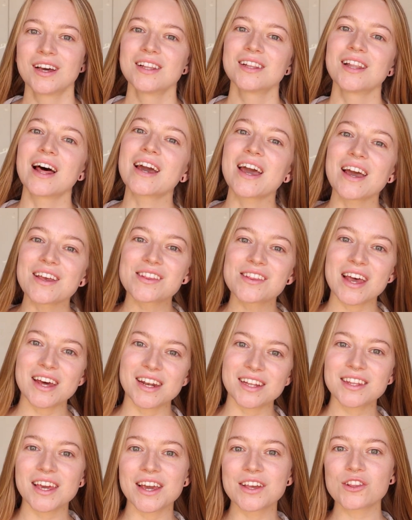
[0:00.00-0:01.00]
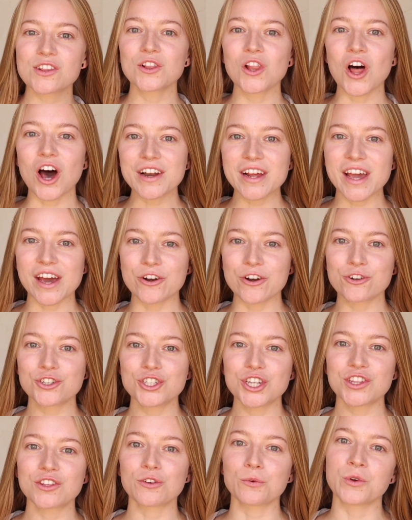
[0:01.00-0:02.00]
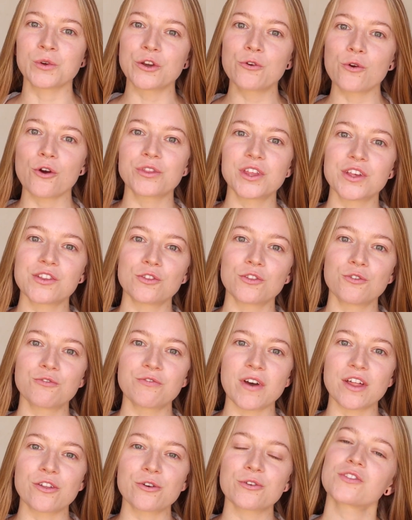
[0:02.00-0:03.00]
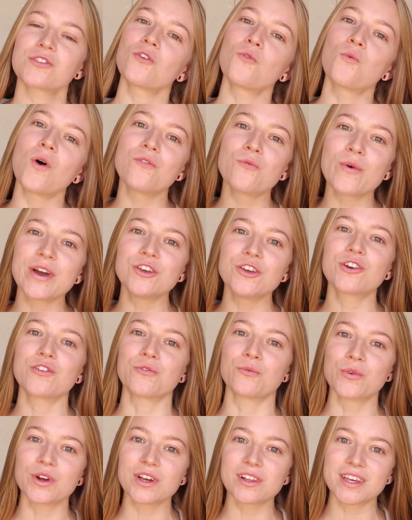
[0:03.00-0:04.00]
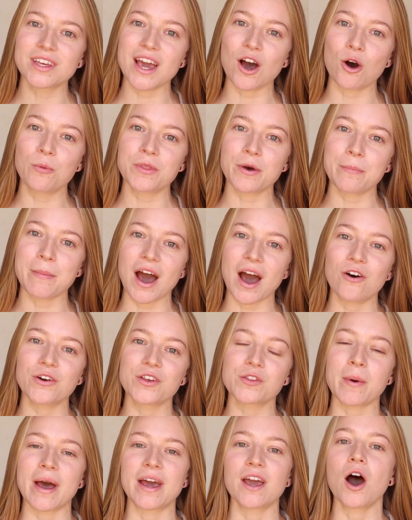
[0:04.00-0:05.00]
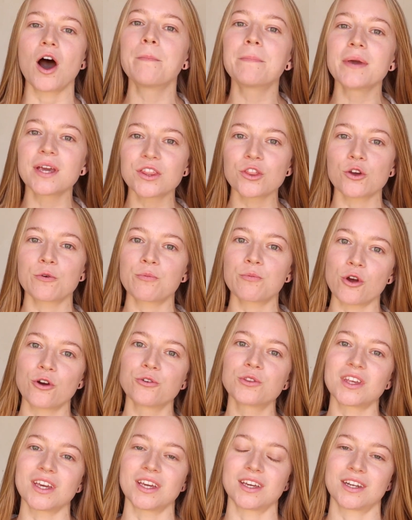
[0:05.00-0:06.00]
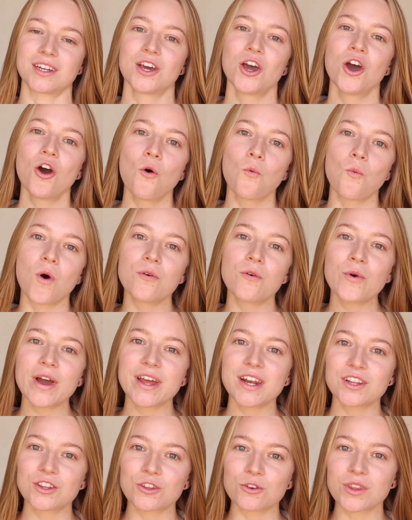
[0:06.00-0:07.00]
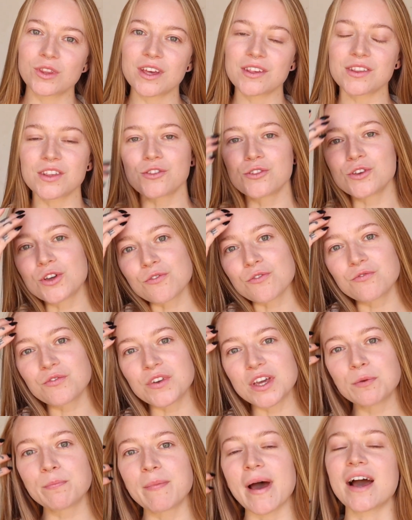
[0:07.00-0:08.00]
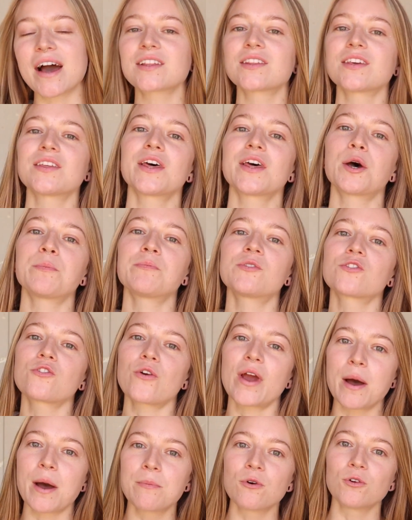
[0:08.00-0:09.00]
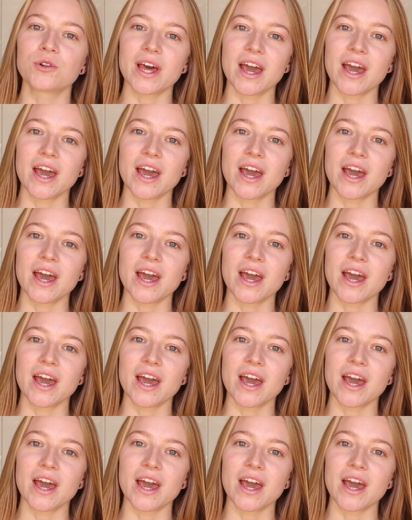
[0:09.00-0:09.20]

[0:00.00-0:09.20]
Like I said, it takes a lot of energy to regrow these new feathers, so one way you can really help them out is by upping their protein. One way to do this is you can feed back to them scrambled